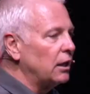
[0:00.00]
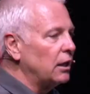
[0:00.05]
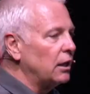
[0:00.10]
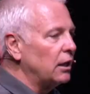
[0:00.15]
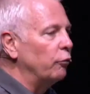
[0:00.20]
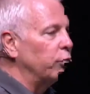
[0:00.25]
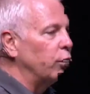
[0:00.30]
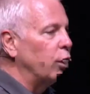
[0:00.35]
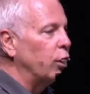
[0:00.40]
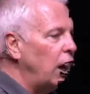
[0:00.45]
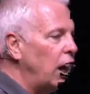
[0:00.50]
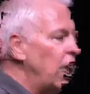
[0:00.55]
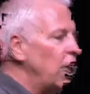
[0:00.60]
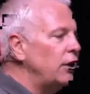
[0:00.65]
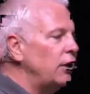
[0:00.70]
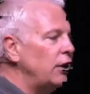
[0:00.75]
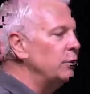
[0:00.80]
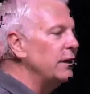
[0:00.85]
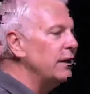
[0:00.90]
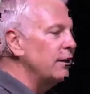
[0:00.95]
over
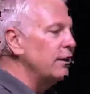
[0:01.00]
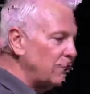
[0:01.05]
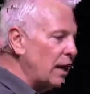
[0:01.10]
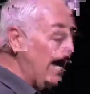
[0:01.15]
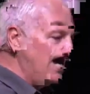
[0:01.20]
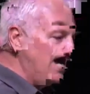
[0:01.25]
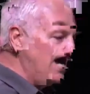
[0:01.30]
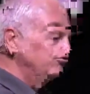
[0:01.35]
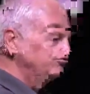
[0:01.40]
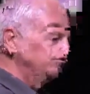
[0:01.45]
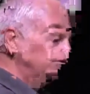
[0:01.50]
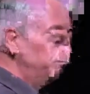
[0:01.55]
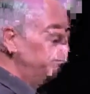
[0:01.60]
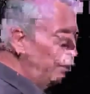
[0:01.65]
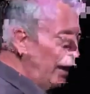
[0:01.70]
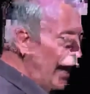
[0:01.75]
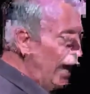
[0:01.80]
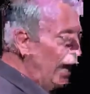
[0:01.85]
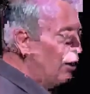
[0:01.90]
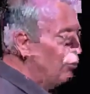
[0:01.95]
100,000
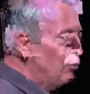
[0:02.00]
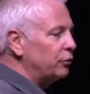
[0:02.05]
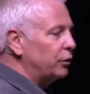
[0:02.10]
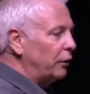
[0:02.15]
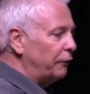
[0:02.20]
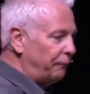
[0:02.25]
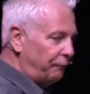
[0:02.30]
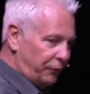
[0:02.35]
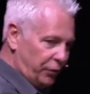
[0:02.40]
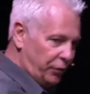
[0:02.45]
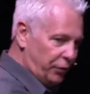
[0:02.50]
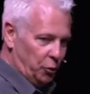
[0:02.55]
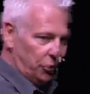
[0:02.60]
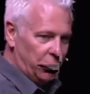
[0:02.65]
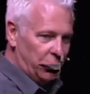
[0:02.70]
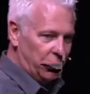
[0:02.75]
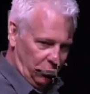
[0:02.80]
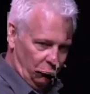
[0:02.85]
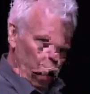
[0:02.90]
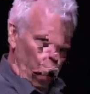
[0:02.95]
pounds of food
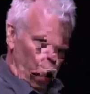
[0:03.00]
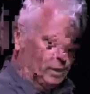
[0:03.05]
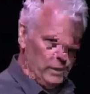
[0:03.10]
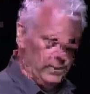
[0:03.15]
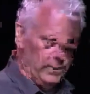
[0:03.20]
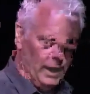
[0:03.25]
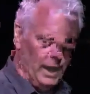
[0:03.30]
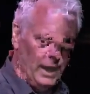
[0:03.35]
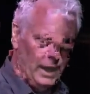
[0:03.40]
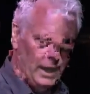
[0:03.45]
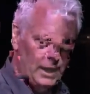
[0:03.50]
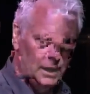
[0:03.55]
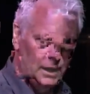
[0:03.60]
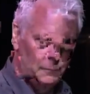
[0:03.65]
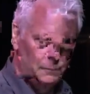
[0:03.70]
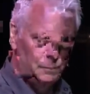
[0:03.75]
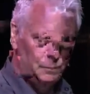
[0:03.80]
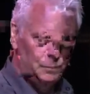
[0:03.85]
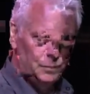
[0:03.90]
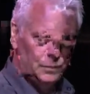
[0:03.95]
in one day.
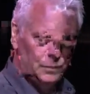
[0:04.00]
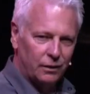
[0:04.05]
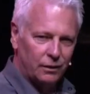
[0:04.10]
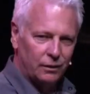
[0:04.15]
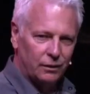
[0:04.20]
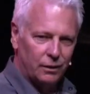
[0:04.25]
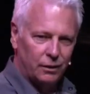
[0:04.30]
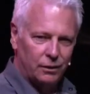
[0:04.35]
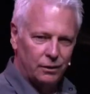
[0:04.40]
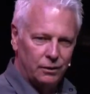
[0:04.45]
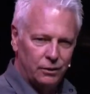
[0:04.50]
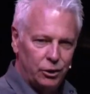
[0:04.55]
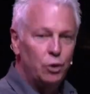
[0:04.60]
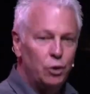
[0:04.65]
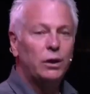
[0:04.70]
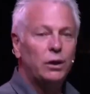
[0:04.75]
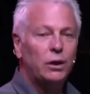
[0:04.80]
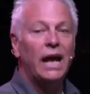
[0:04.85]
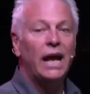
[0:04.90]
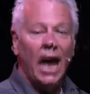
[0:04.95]
You
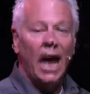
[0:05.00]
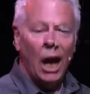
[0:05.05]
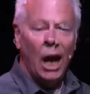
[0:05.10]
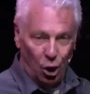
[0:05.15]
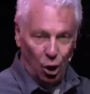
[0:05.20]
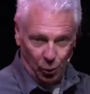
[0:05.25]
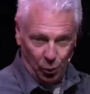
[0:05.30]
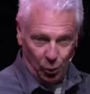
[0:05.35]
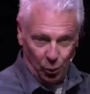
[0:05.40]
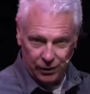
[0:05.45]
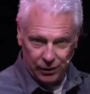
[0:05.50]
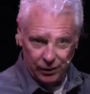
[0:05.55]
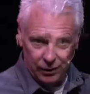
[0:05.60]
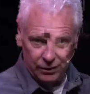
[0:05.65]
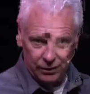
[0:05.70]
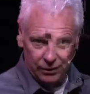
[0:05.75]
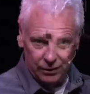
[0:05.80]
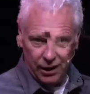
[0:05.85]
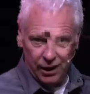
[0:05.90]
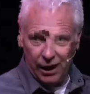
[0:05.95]
can help,
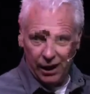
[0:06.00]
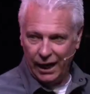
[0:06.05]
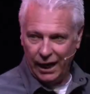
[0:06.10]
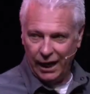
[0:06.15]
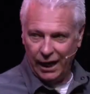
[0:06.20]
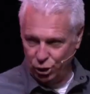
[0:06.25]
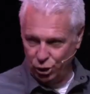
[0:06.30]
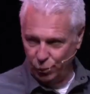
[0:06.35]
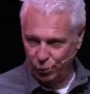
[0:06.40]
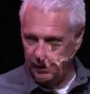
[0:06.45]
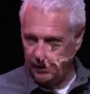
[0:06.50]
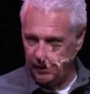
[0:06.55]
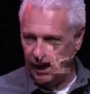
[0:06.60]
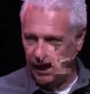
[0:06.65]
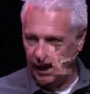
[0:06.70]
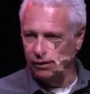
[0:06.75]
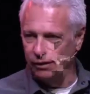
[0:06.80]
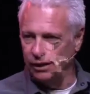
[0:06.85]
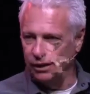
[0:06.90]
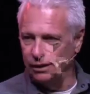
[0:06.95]
and you'll be
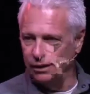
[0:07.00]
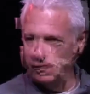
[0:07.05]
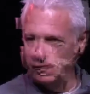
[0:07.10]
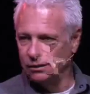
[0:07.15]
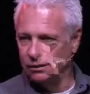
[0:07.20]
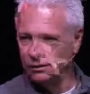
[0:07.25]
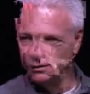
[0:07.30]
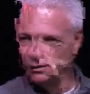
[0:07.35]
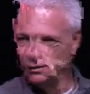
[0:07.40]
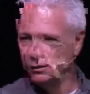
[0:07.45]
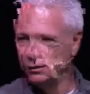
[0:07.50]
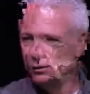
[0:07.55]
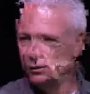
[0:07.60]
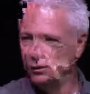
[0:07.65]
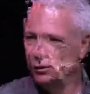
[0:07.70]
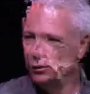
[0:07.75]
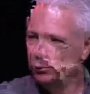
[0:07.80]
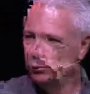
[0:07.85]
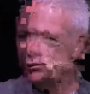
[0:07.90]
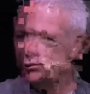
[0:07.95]
caring.
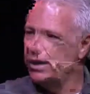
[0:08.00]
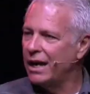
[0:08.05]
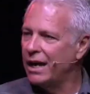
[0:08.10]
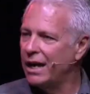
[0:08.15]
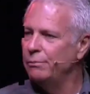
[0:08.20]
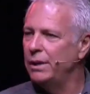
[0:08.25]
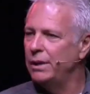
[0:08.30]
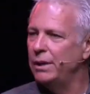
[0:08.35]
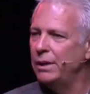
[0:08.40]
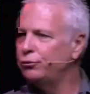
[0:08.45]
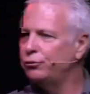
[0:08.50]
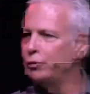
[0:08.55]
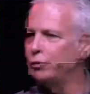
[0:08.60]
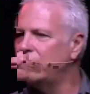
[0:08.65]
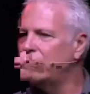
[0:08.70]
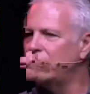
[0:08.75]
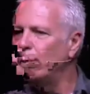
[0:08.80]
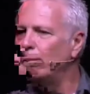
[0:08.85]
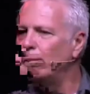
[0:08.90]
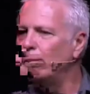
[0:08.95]
We've got a ministry
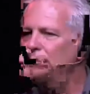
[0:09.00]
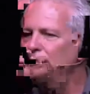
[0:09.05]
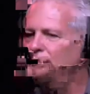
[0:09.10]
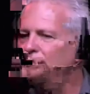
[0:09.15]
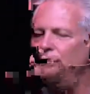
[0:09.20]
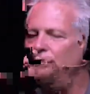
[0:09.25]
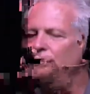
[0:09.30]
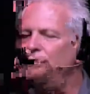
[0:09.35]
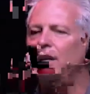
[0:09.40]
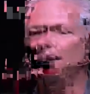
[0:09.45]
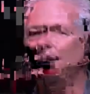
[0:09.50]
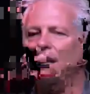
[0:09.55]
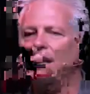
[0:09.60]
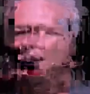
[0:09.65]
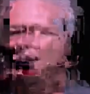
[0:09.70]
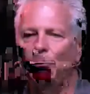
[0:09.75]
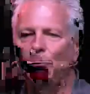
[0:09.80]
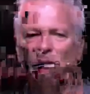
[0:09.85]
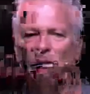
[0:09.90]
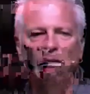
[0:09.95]
called Mission
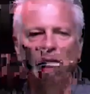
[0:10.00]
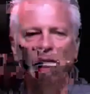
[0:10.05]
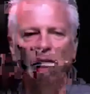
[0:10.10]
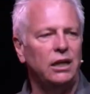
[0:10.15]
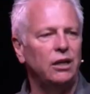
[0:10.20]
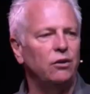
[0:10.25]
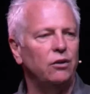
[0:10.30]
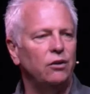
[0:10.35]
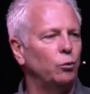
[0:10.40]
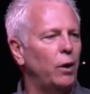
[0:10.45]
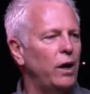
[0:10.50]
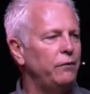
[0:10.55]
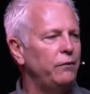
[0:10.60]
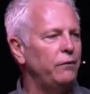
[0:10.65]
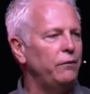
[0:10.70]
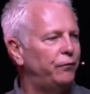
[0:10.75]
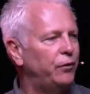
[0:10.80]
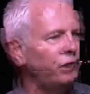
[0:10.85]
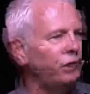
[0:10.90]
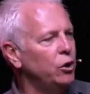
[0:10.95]
Columbia that gives away
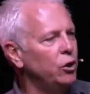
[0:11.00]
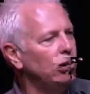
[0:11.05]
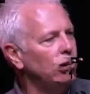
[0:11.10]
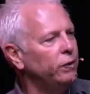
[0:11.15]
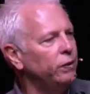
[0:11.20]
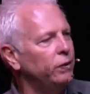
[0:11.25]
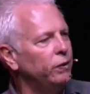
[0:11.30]
food and